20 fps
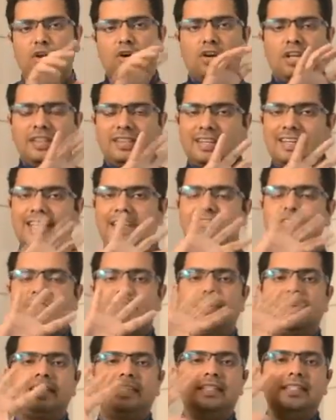all the leaves
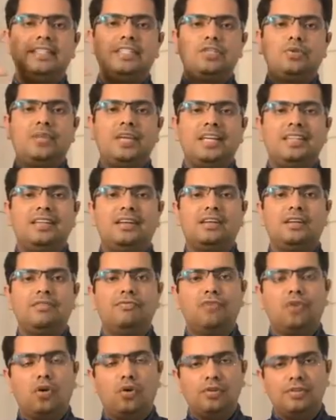petals together
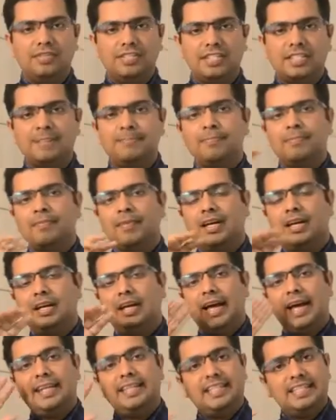revolves
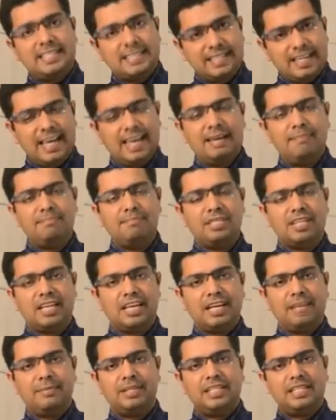at the same
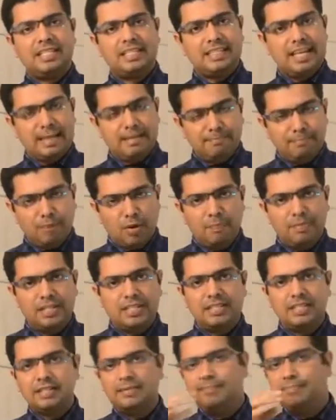time, at the same
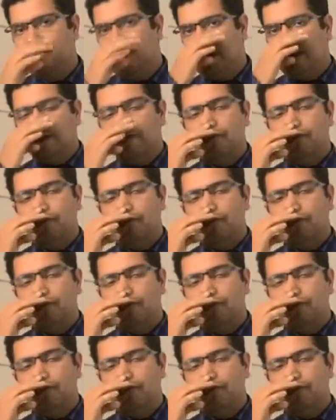momentum,